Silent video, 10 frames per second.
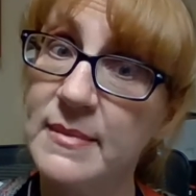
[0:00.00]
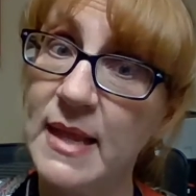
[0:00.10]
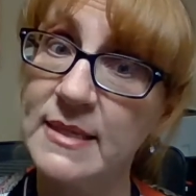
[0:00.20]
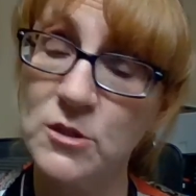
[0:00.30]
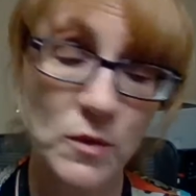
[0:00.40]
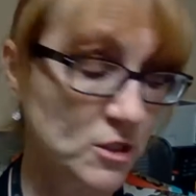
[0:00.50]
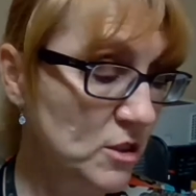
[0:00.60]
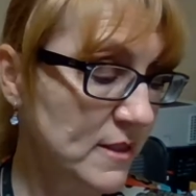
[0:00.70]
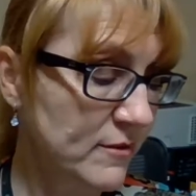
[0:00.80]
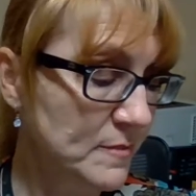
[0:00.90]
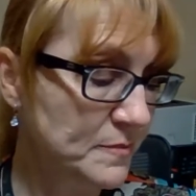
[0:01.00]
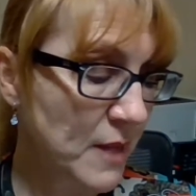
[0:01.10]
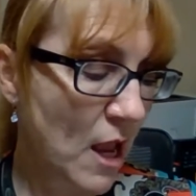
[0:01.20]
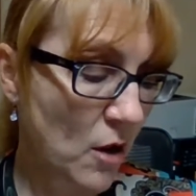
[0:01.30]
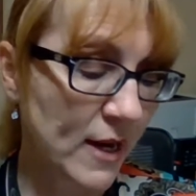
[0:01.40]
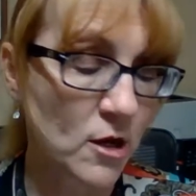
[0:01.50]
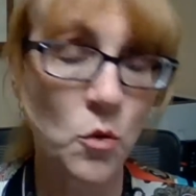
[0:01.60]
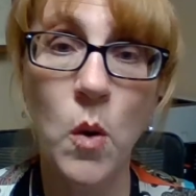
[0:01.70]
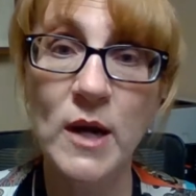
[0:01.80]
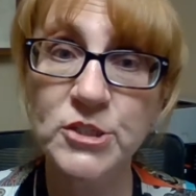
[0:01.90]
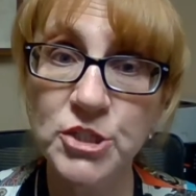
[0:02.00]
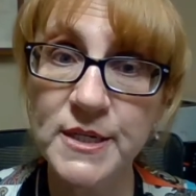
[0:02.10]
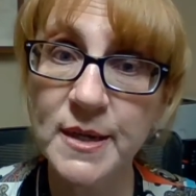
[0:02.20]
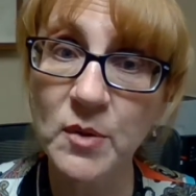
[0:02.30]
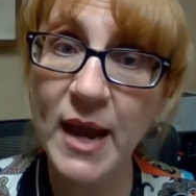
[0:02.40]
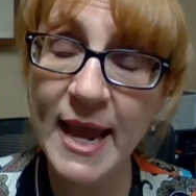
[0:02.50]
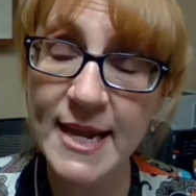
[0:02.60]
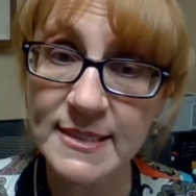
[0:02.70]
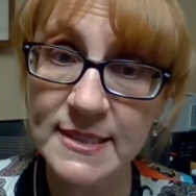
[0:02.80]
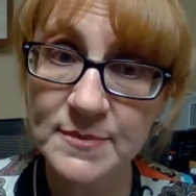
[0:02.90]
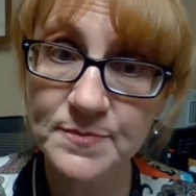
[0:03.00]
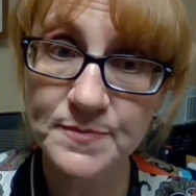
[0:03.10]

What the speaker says: That's question 7. All right, question number 8.